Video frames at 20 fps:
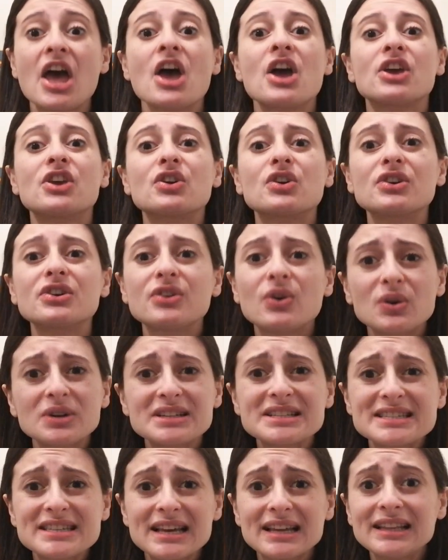You're not
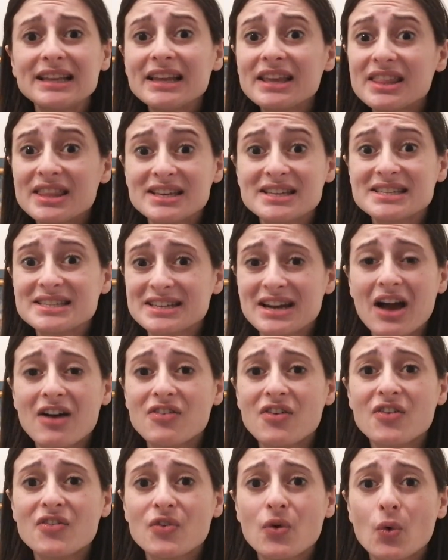selling this stuff,
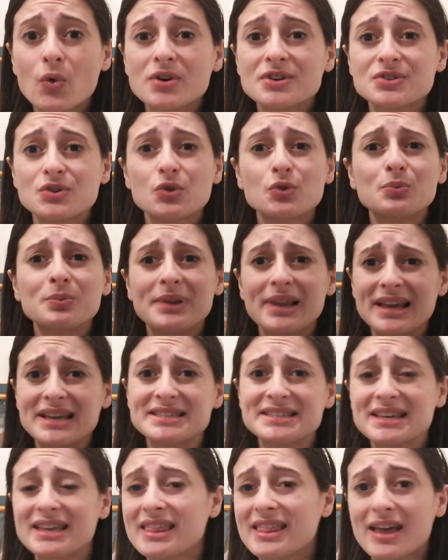of course, or
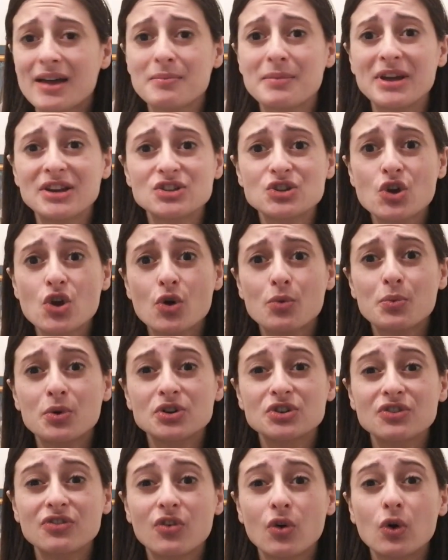placing them into your
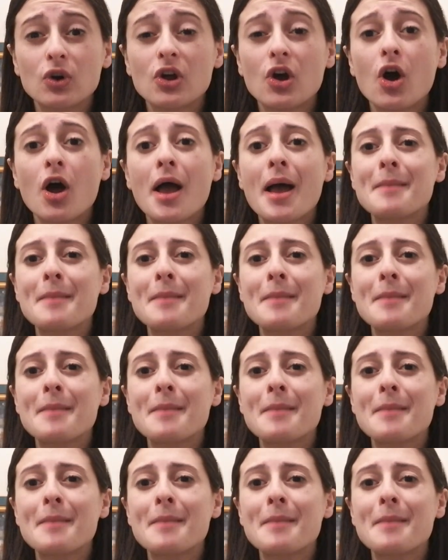portfolio,